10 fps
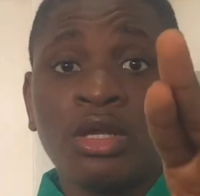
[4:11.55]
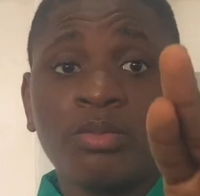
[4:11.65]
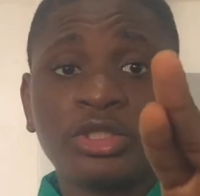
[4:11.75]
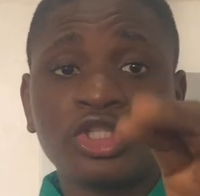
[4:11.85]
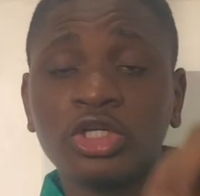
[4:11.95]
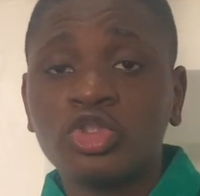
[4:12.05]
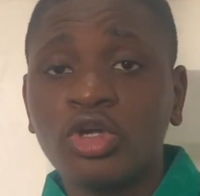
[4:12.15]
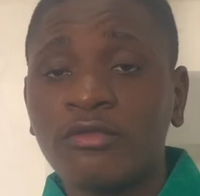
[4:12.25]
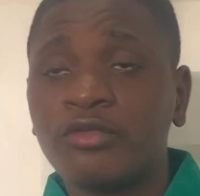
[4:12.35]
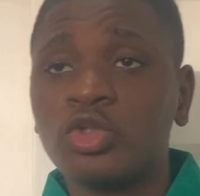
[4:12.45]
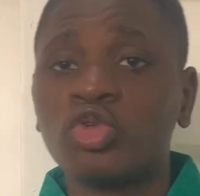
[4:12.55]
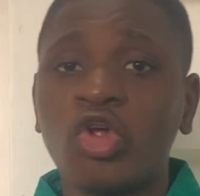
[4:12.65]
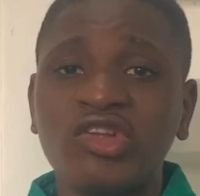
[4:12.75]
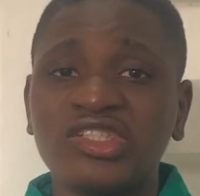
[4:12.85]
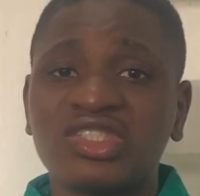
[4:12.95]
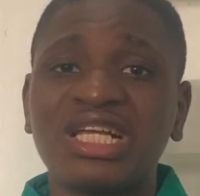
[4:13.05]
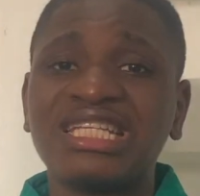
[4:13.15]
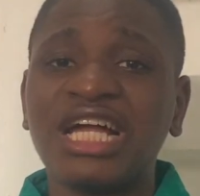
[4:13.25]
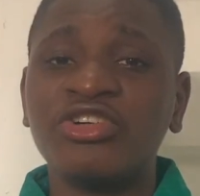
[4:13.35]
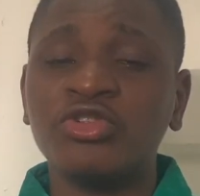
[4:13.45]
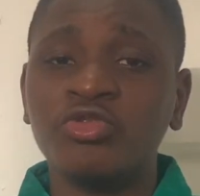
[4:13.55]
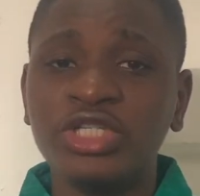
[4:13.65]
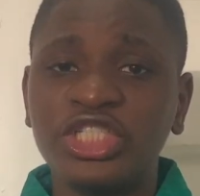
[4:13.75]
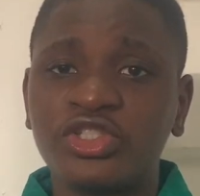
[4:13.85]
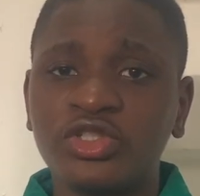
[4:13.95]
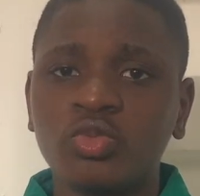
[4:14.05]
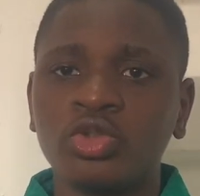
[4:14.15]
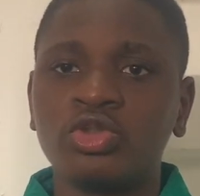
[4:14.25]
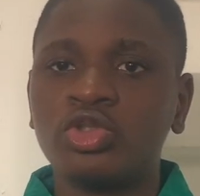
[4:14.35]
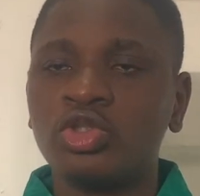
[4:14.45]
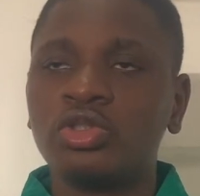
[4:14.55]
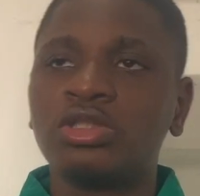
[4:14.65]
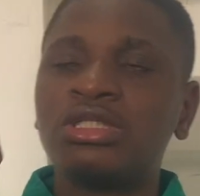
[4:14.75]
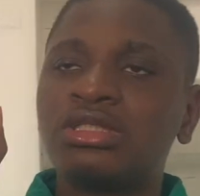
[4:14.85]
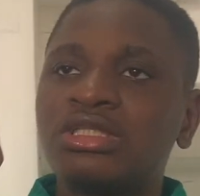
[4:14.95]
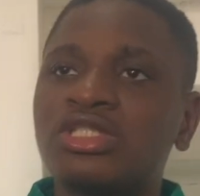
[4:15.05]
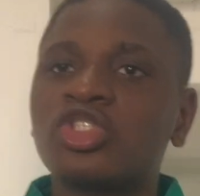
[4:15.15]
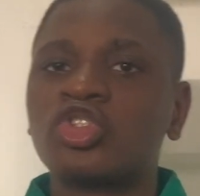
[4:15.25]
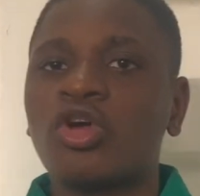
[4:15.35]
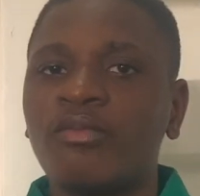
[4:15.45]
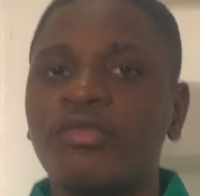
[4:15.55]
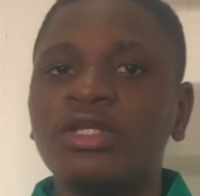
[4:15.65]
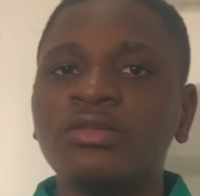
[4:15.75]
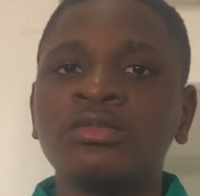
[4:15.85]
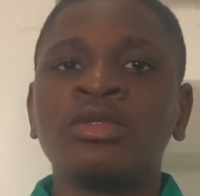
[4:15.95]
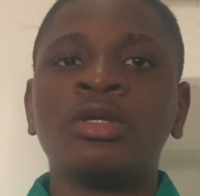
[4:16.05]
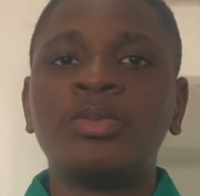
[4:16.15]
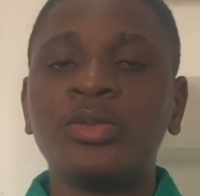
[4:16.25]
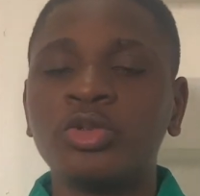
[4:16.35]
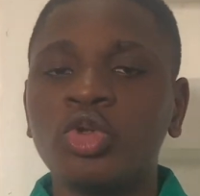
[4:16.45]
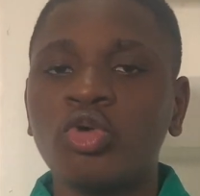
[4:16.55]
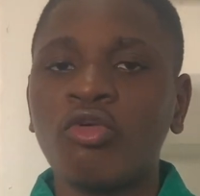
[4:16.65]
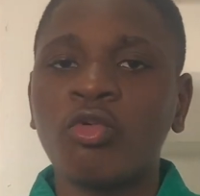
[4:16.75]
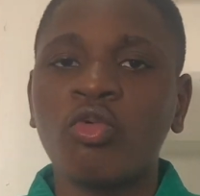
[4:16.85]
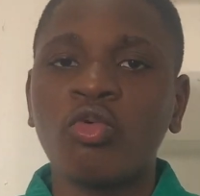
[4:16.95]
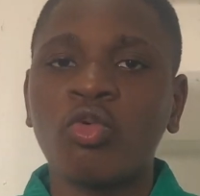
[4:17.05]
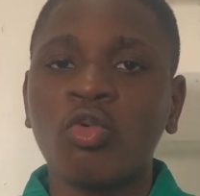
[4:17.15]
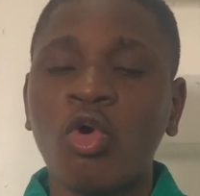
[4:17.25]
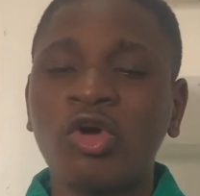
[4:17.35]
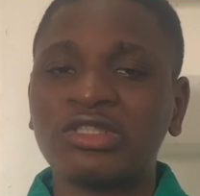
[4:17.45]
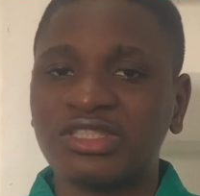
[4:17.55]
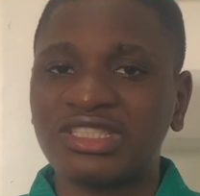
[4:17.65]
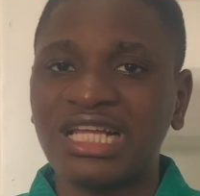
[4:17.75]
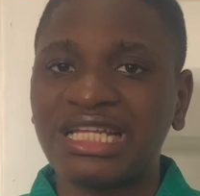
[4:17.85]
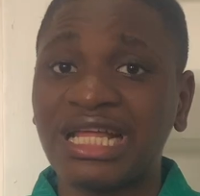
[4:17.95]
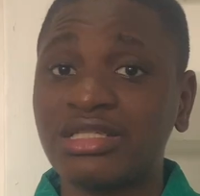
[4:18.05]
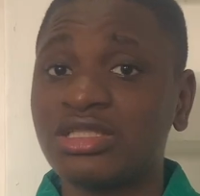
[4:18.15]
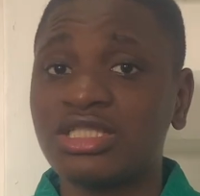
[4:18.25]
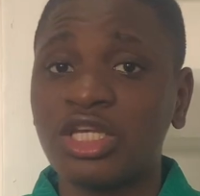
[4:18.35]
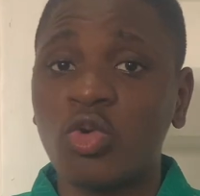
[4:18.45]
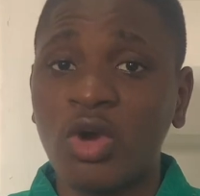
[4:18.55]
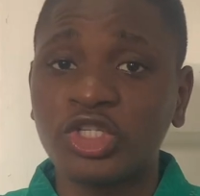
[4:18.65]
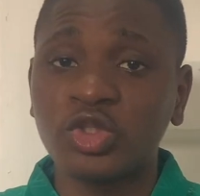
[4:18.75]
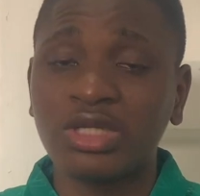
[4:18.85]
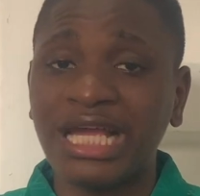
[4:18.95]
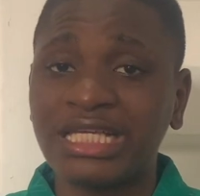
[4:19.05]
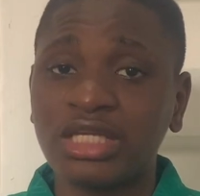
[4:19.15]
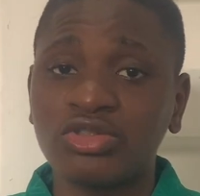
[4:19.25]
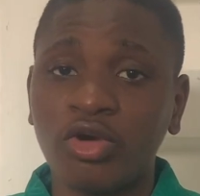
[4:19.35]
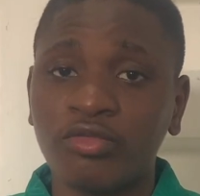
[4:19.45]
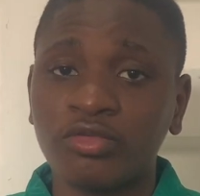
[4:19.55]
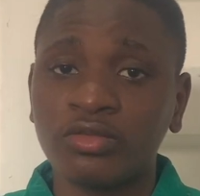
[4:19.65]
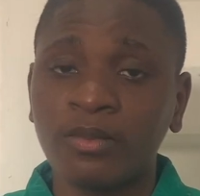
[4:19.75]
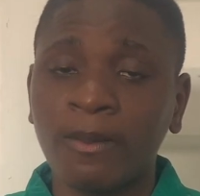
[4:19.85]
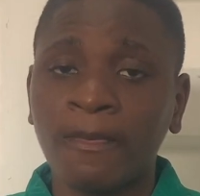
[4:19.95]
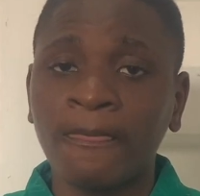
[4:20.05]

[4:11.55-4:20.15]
Majority of you do not understand that we reach with this is something people don't understand, and this is a question I get often.